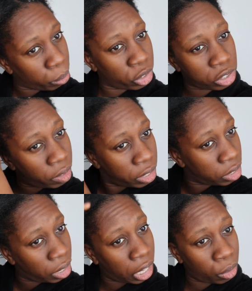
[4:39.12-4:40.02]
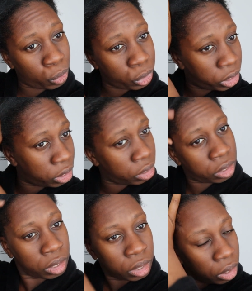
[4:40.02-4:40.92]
moisturizing, I will just